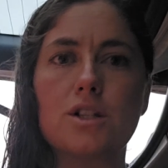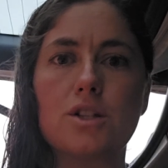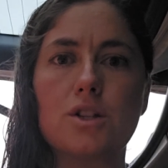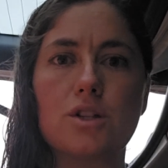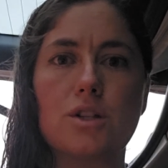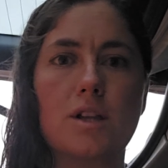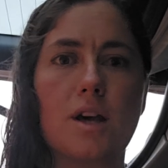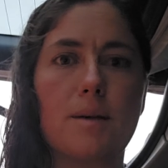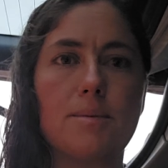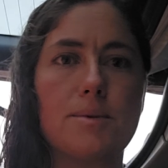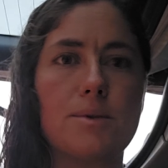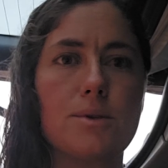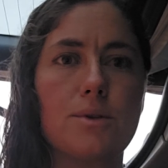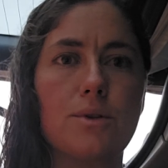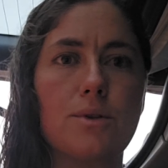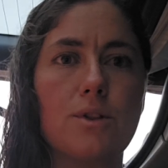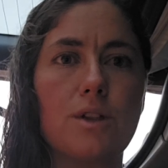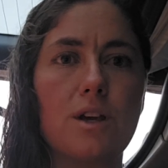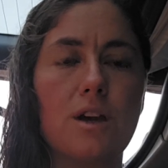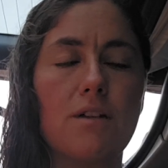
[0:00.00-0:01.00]
It's just
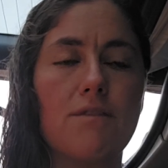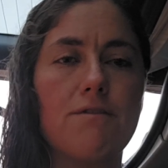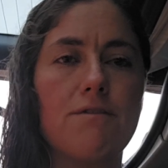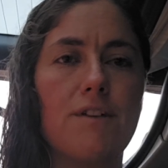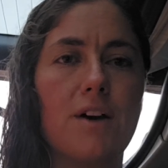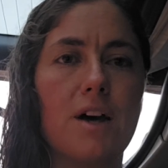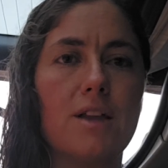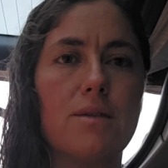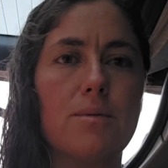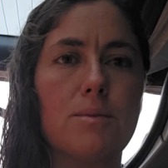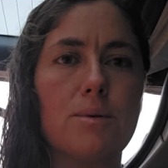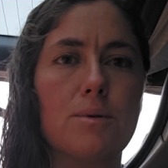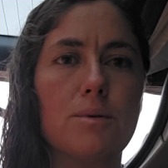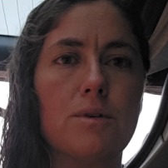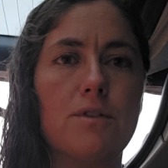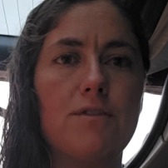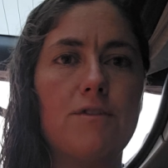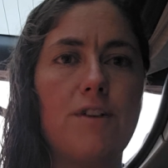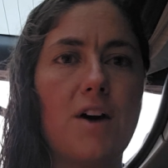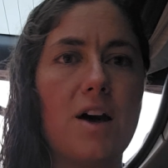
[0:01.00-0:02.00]
absolutely
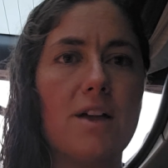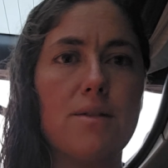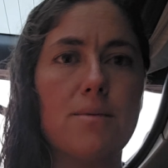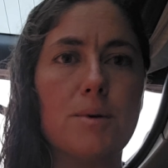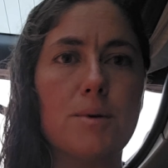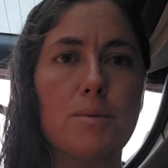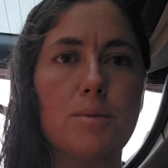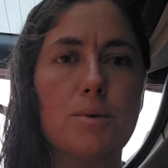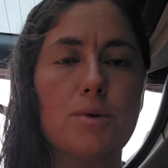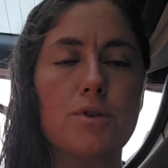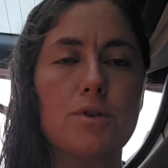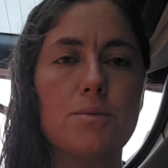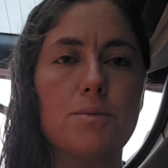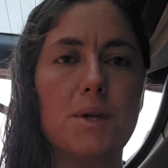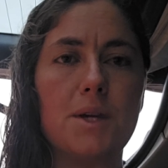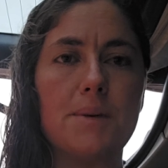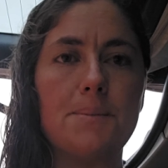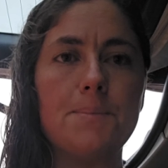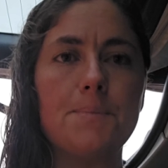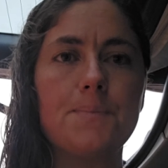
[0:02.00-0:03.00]
unfathomable to
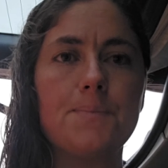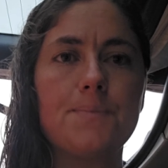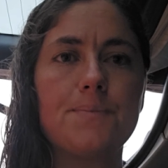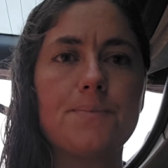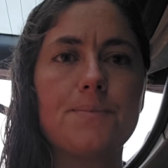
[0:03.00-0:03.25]
me.